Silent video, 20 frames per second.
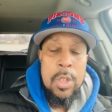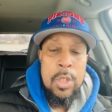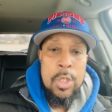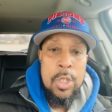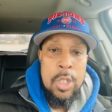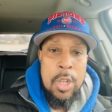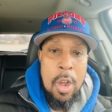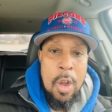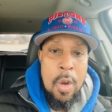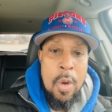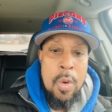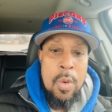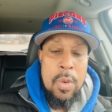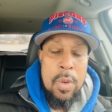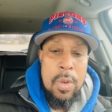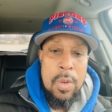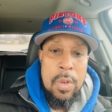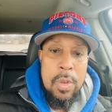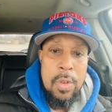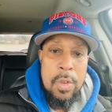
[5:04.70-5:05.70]
don't
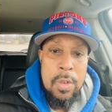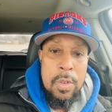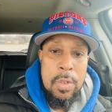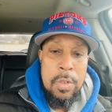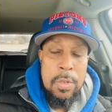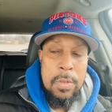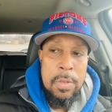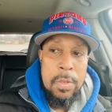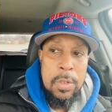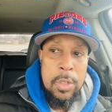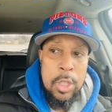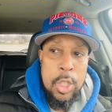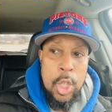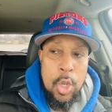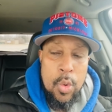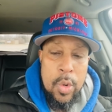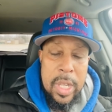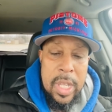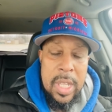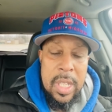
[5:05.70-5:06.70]

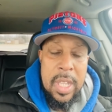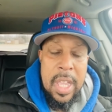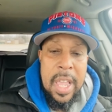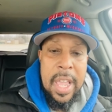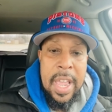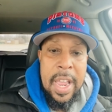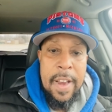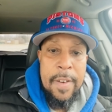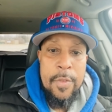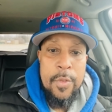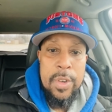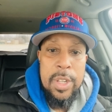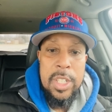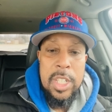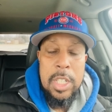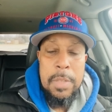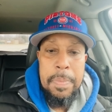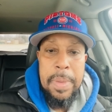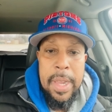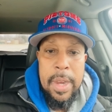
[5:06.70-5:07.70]
treat every
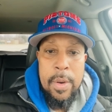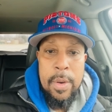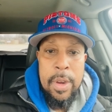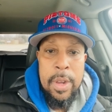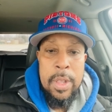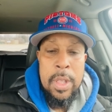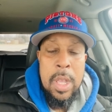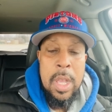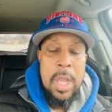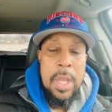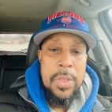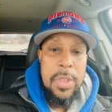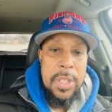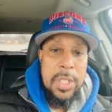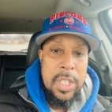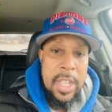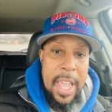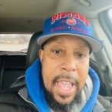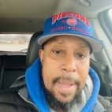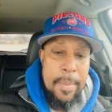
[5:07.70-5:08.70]
spirit the
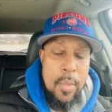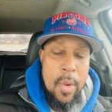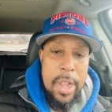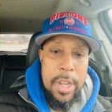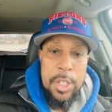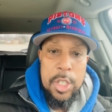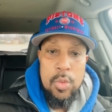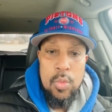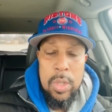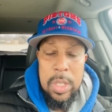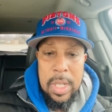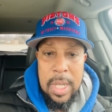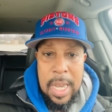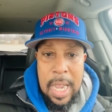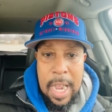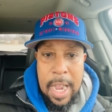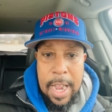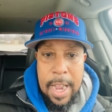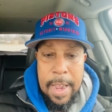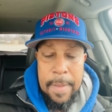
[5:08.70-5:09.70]
same way as you would a
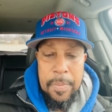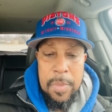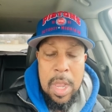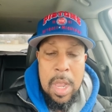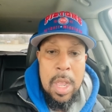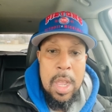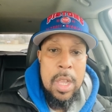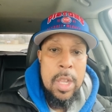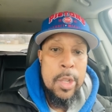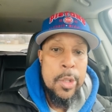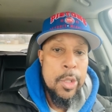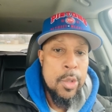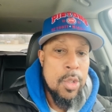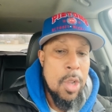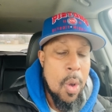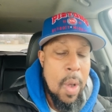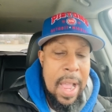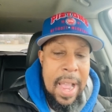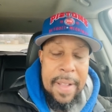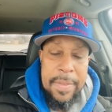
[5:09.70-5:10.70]
God. You
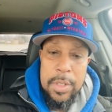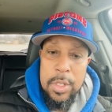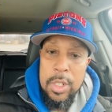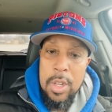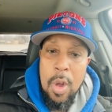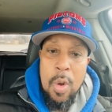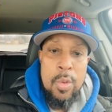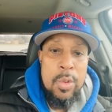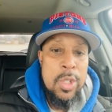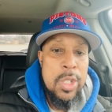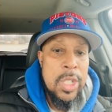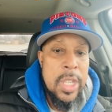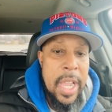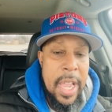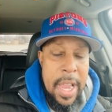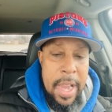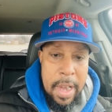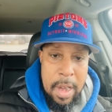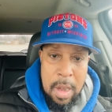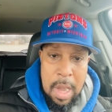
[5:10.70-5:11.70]
don't have, don't
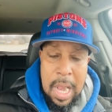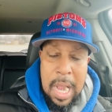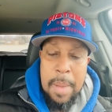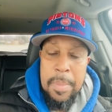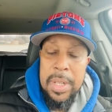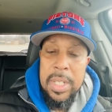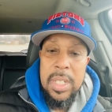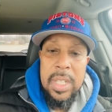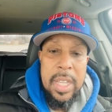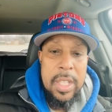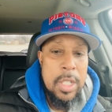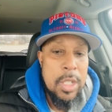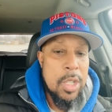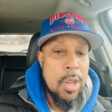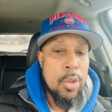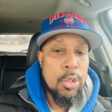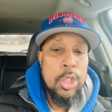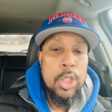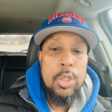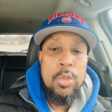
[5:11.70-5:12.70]
dare, I'm going to say this,
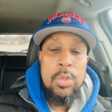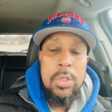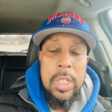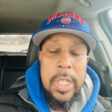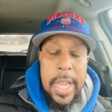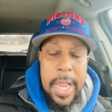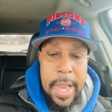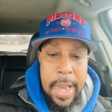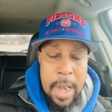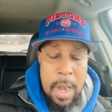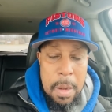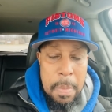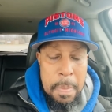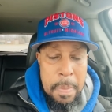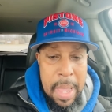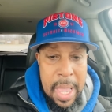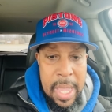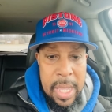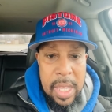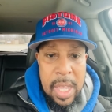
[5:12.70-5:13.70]
don't you dare
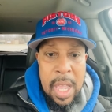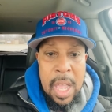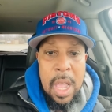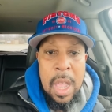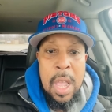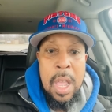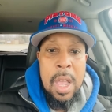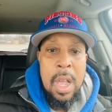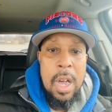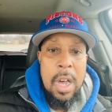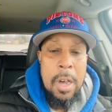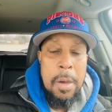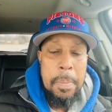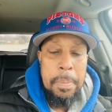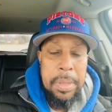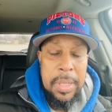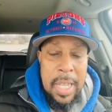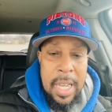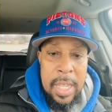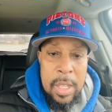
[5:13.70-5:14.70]
make a
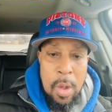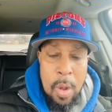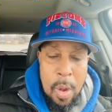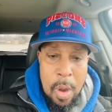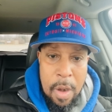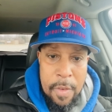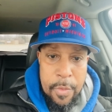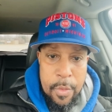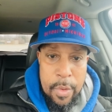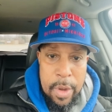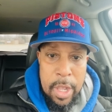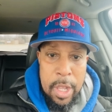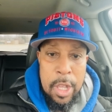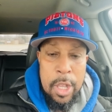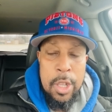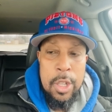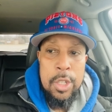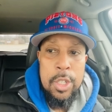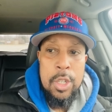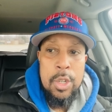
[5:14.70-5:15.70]
blood offering
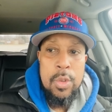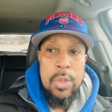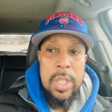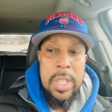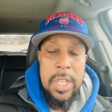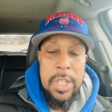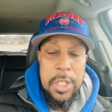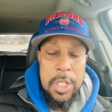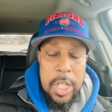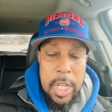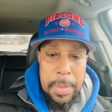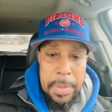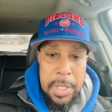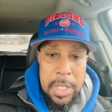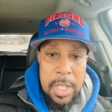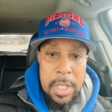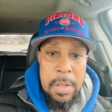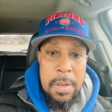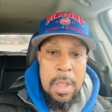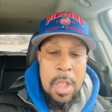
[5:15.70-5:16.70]
to the
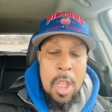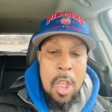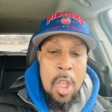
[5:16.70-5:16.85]
Egyptian,